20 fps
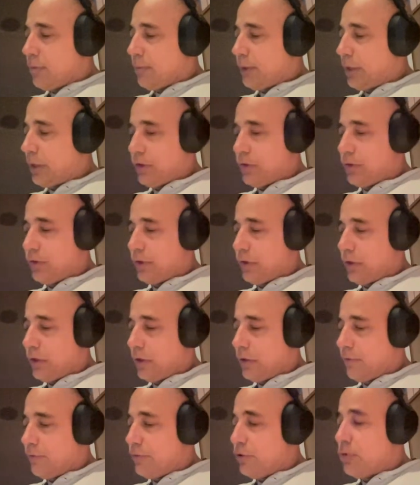because
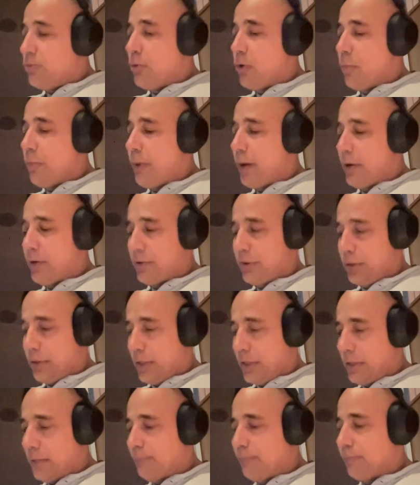of
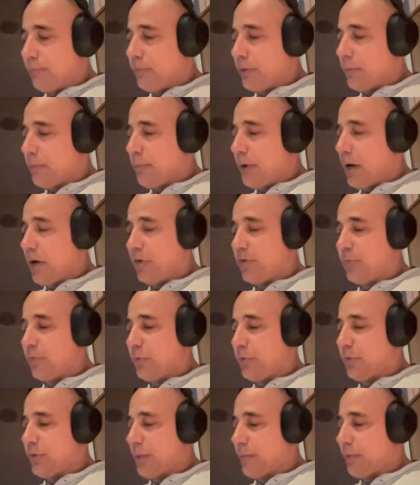pneumoperitoneum,
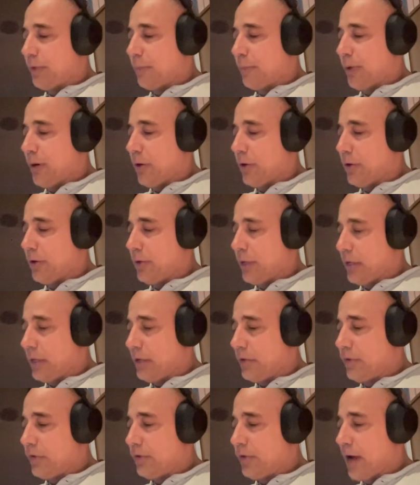possible septic
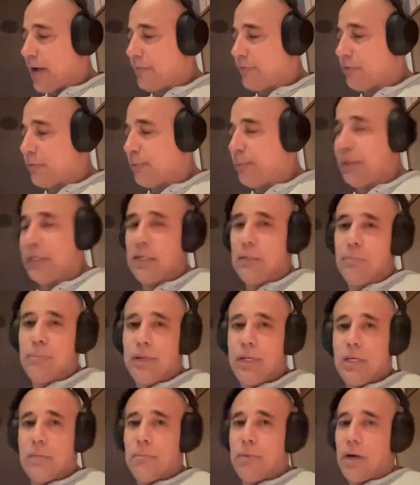peritonitis after being
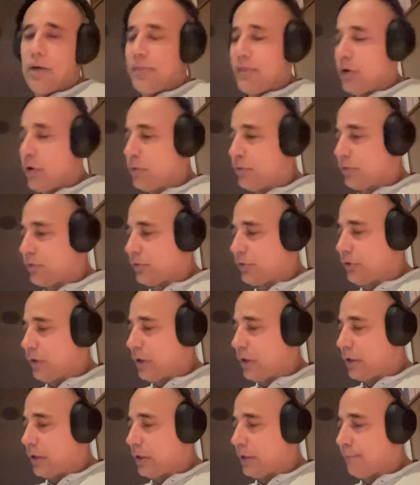bitten by the owner's
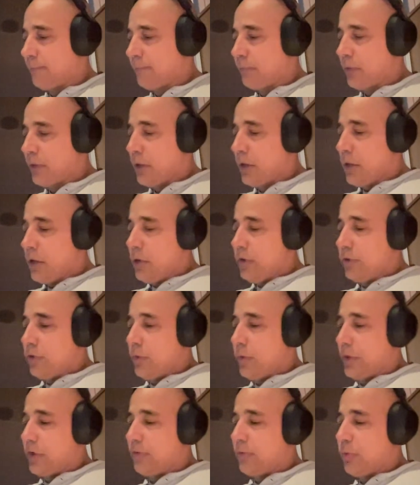dog.
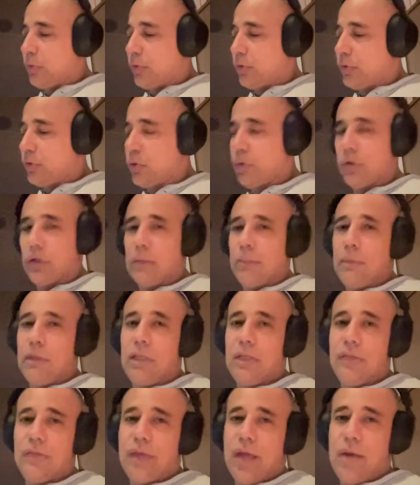So exploratory
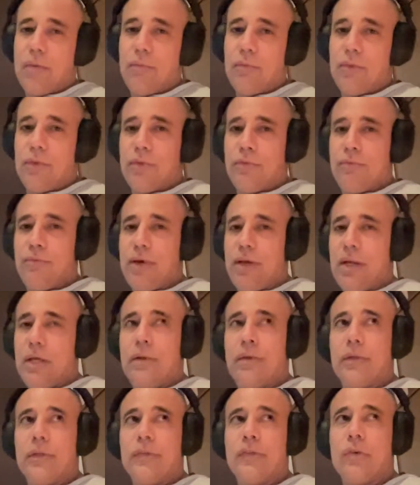means that the
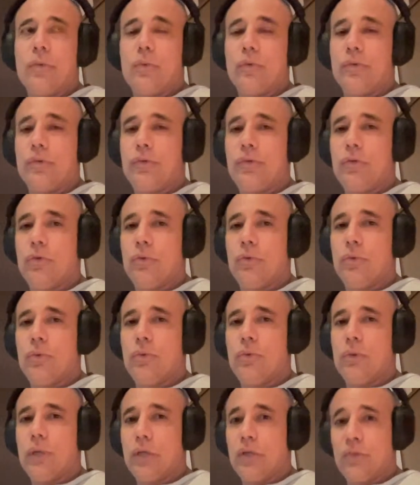veterinarian is going to
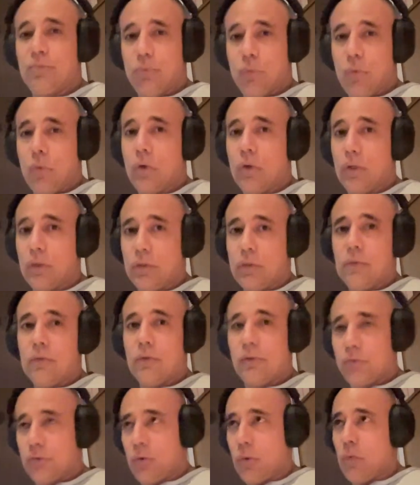explore,
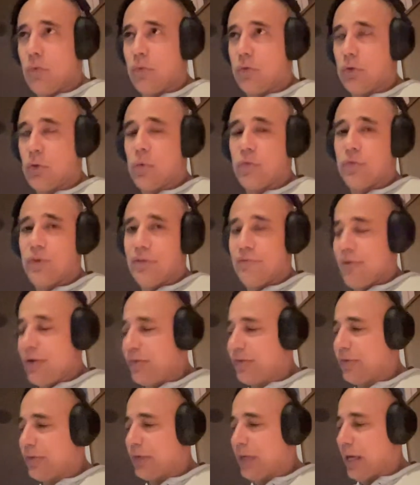they're going to
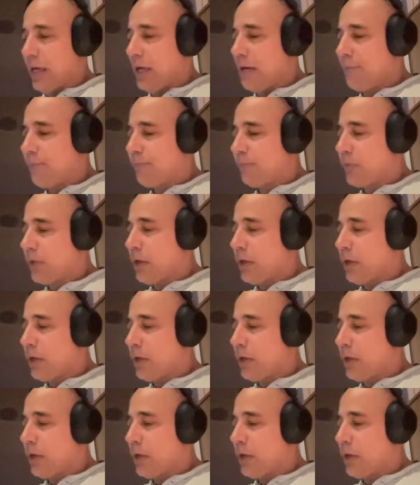investigate